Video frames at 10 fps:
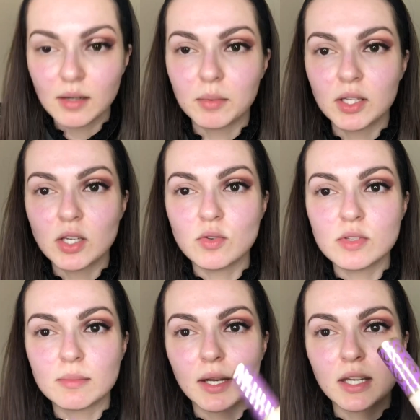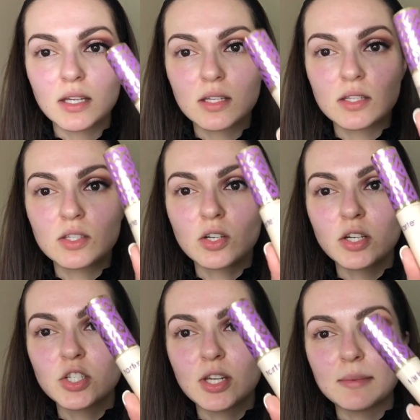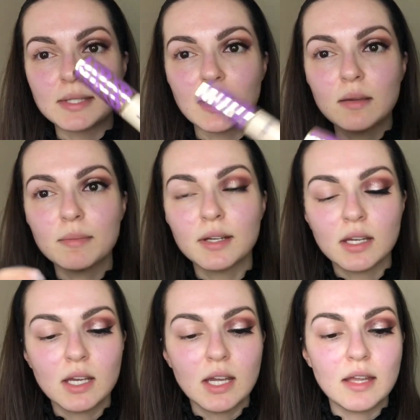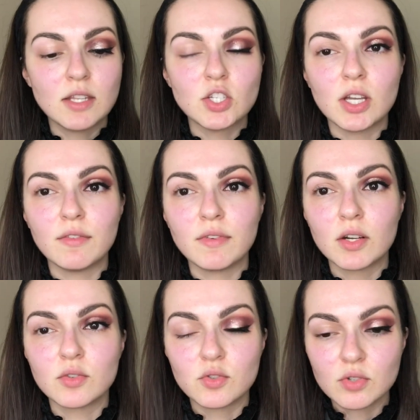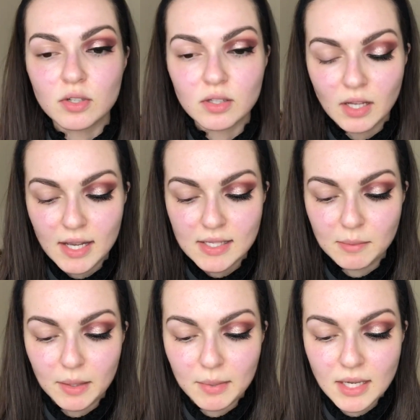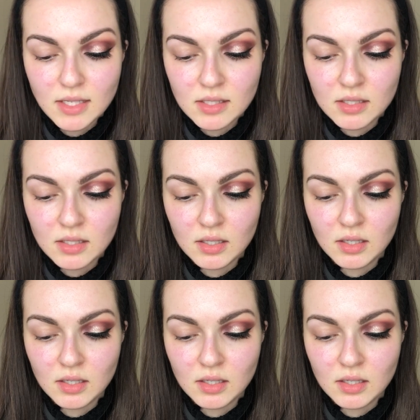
I'm gonna use my Tart Shape Tape in the shade Fair Neutral as my base,